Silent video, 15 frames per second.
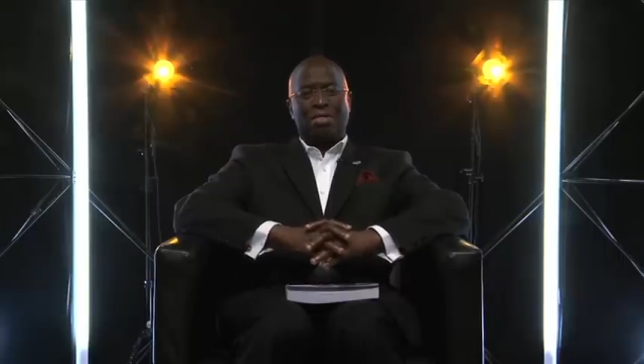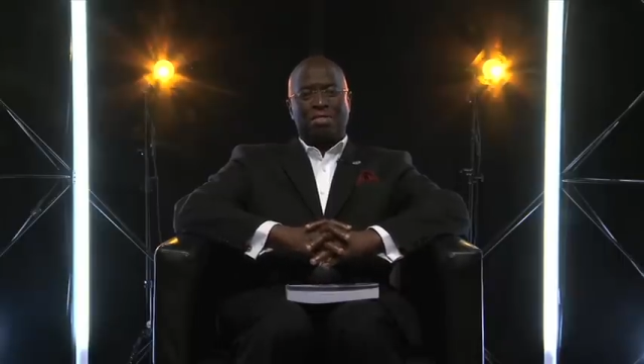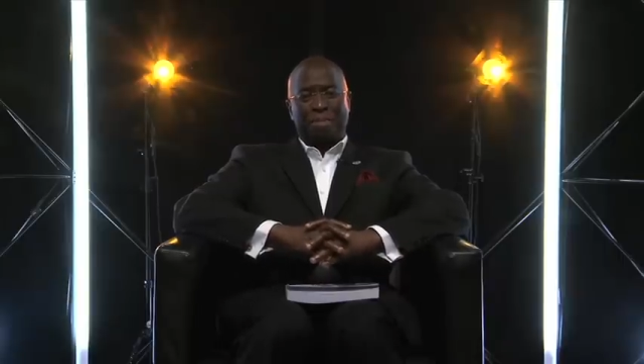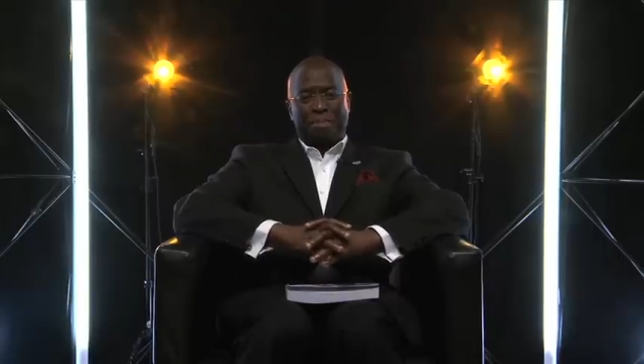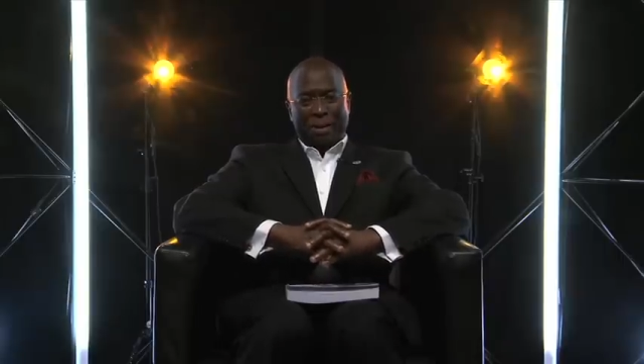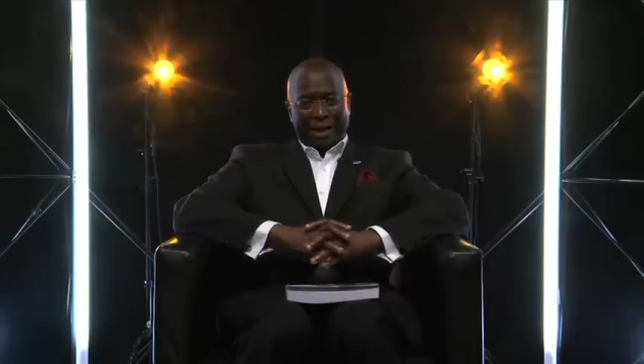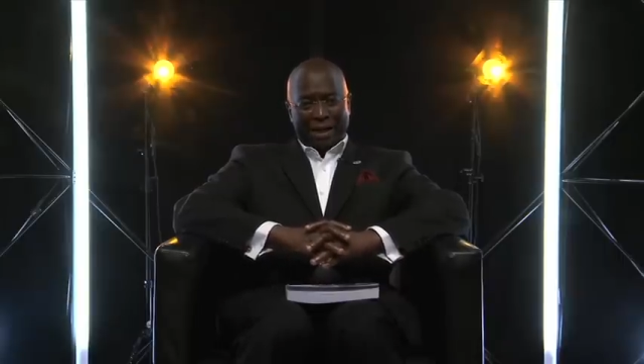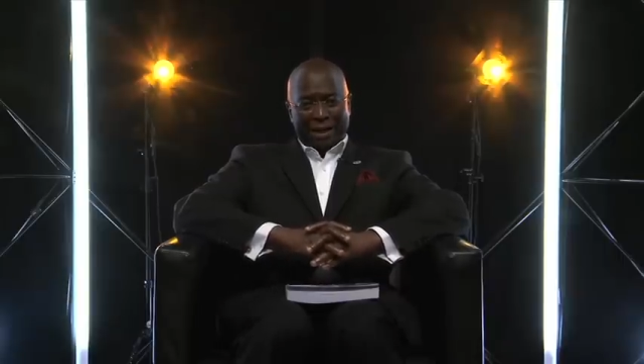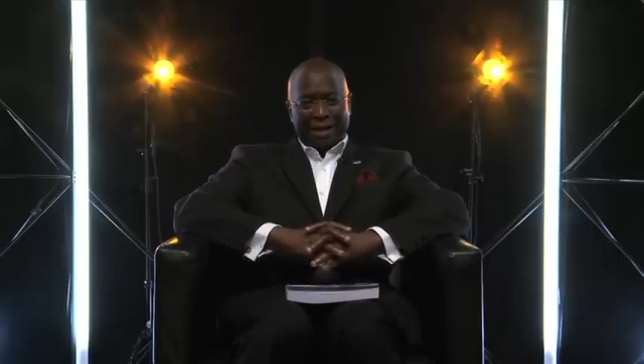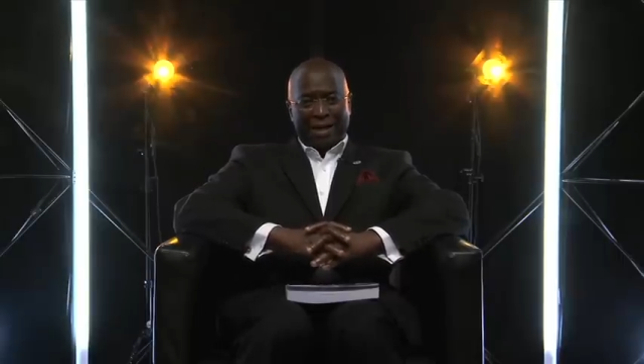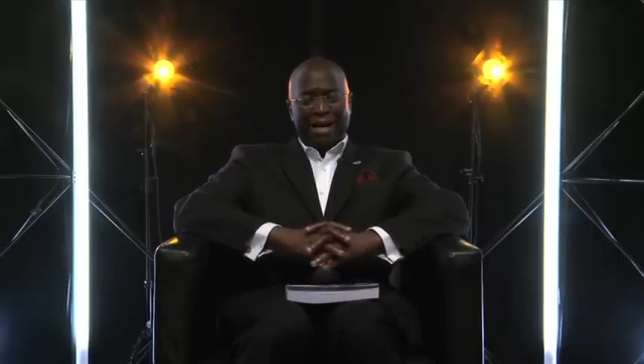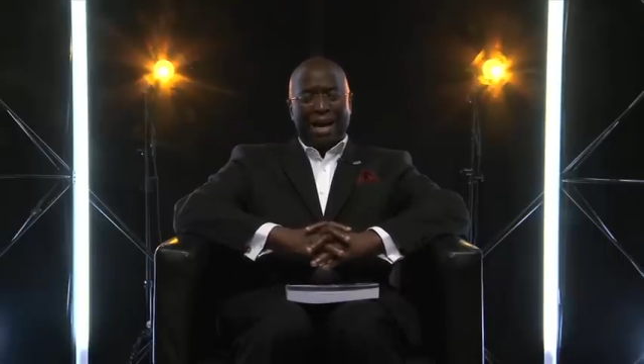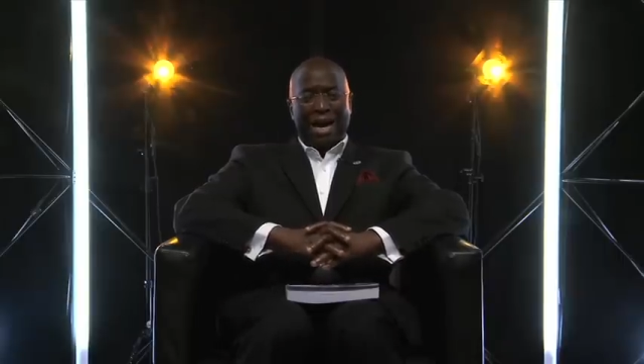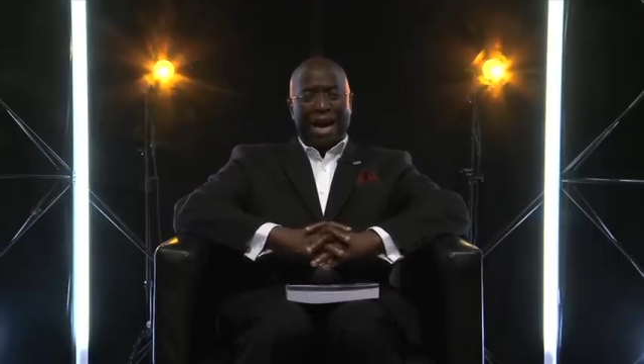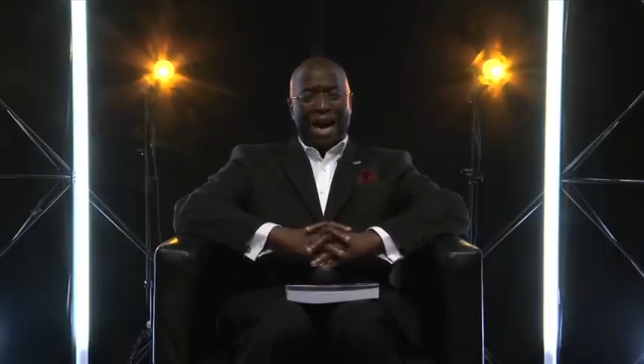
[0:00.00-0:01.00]
the
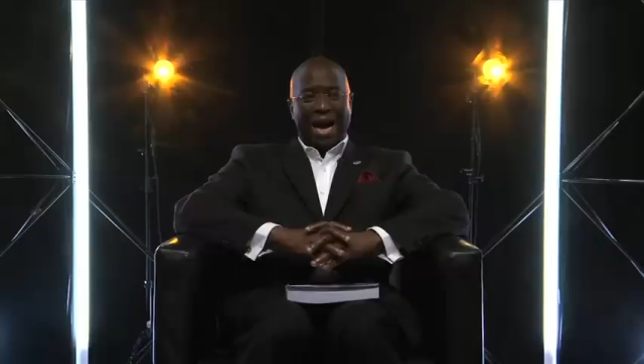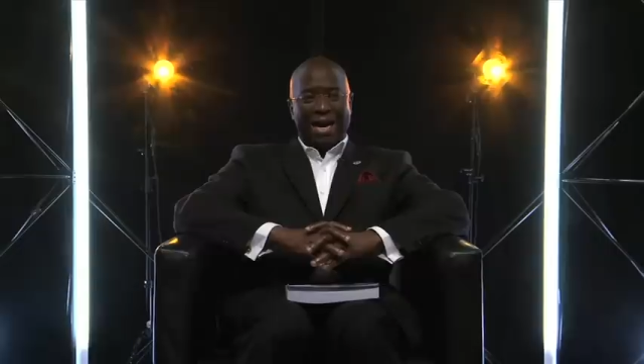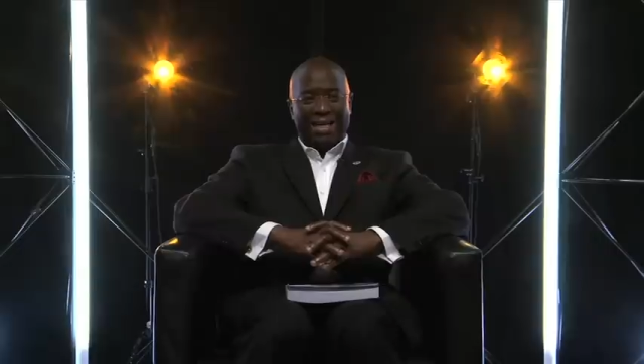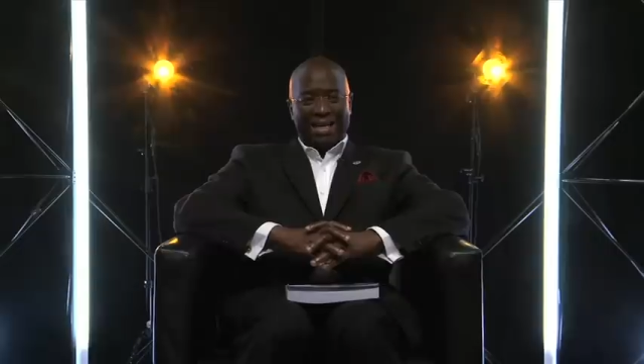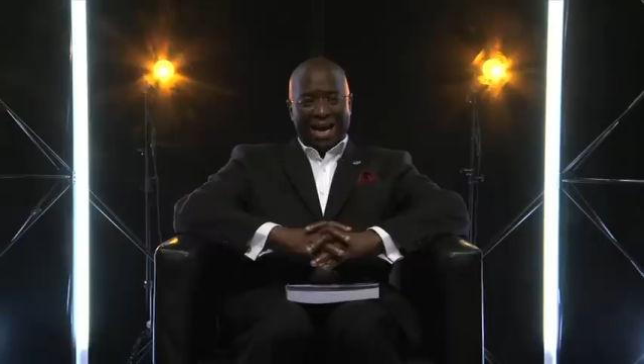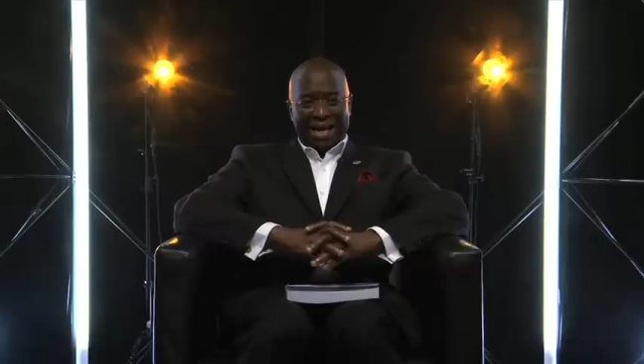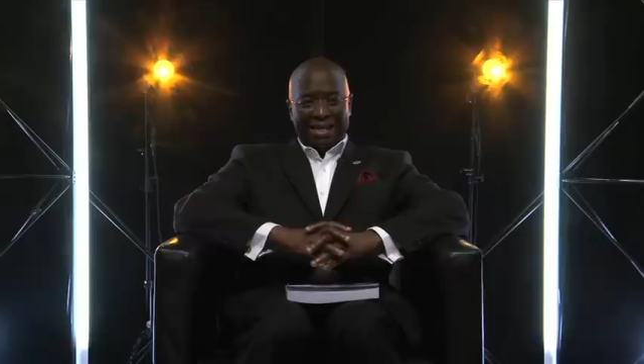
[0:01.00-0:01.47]
beginning and the